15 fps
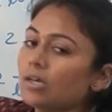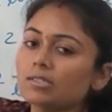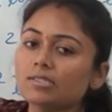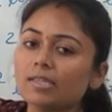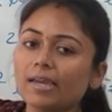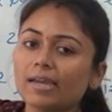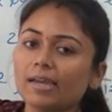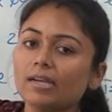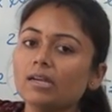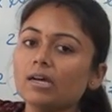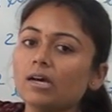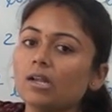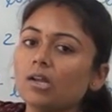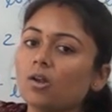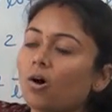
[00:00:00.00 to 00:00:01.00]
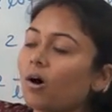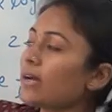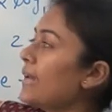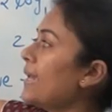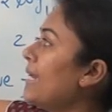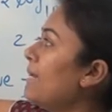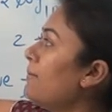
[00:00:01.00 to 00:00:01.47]
Second, log
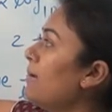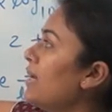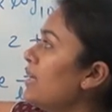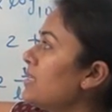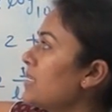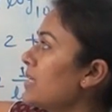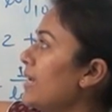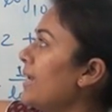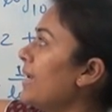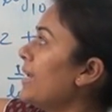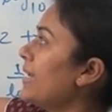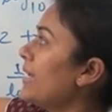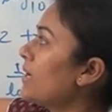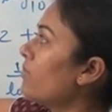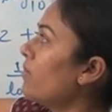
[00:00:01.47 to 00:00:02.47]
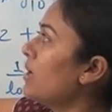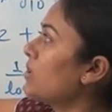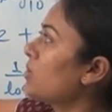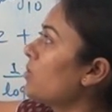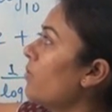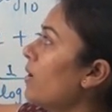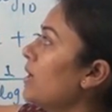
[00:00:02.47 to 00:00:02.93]
a base a
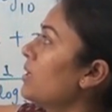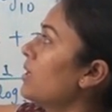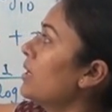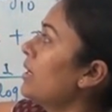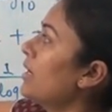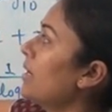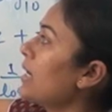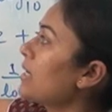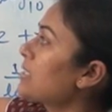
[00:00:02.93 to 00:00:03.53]
equal to 1.